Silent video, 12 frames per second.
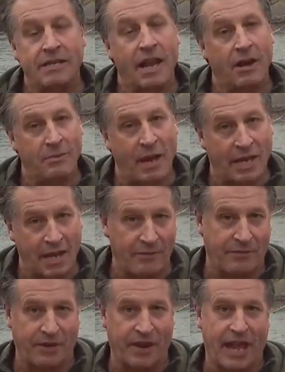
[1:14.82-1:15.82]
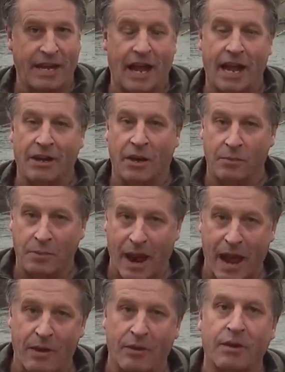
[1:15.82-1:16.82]
To help make up for that, Idaho
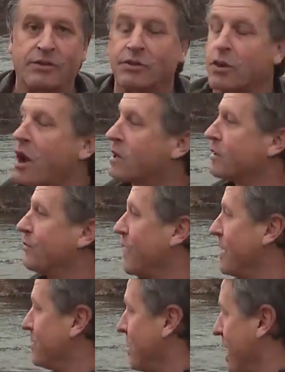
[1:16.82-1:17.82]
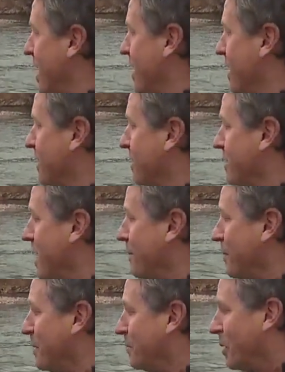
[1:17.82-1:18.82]
Power trucks fish in to
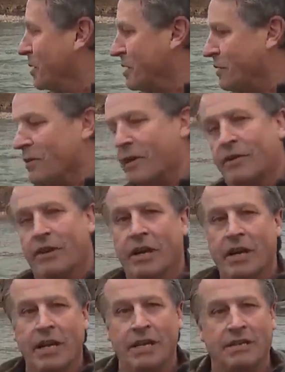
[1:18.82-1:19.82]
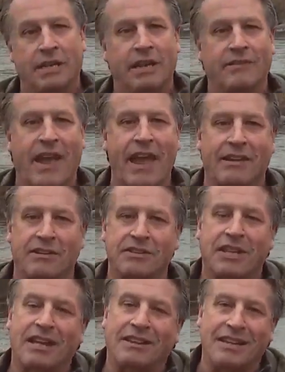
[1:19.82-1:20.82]
dump in the Boise River to give
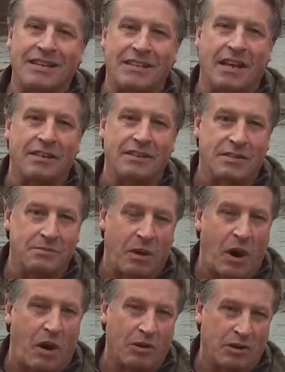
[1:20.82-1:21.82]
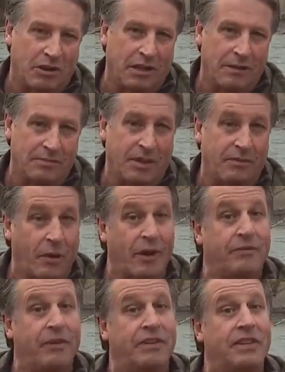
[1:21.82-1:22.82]
anglers at least a small glimpse of
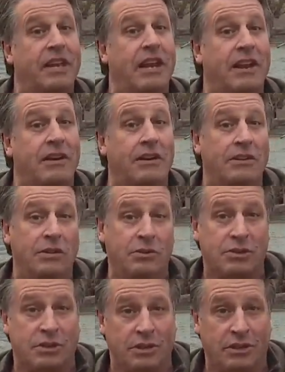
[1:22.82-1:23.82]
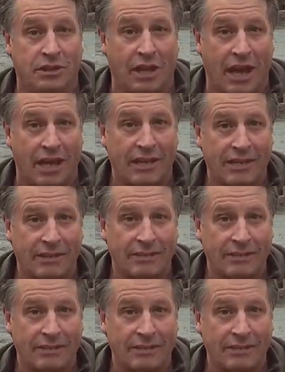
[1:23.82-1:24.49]
what fishing here used to look like.